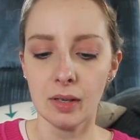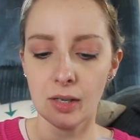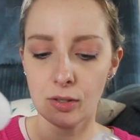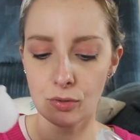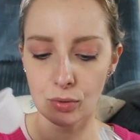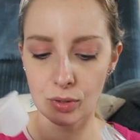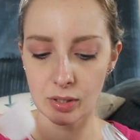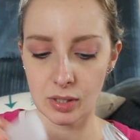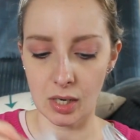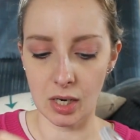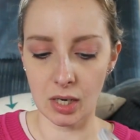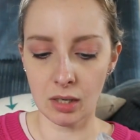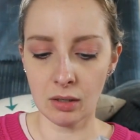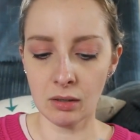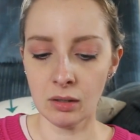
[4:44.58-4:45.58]

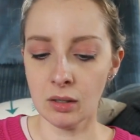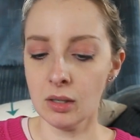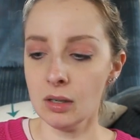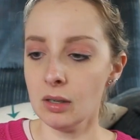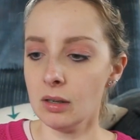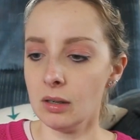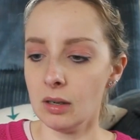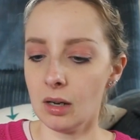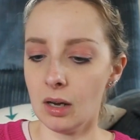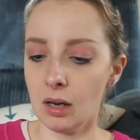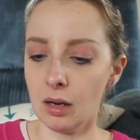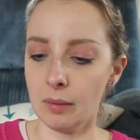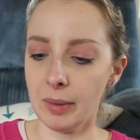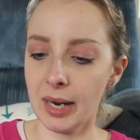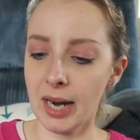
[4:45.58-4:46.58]
Interesting.
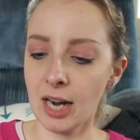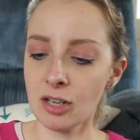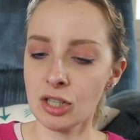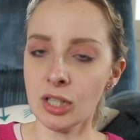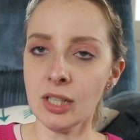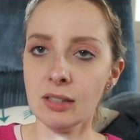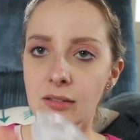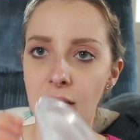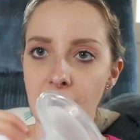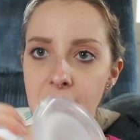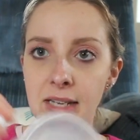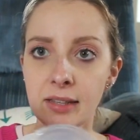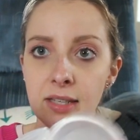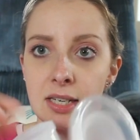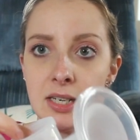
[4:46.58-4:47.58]
Um, I actually
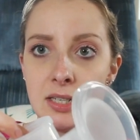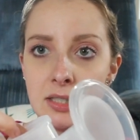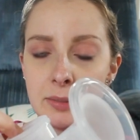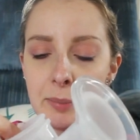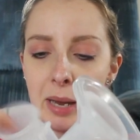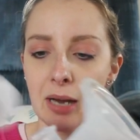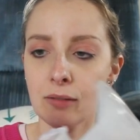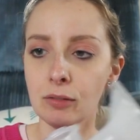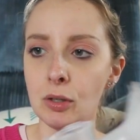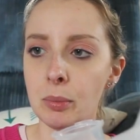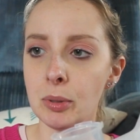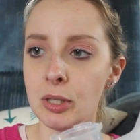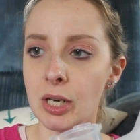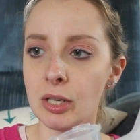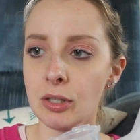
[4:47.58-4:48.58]
like these backflow
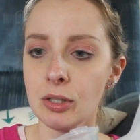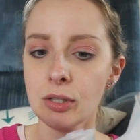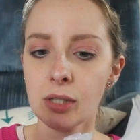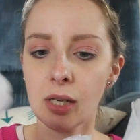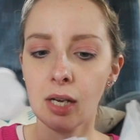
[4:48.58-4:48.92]
protectors.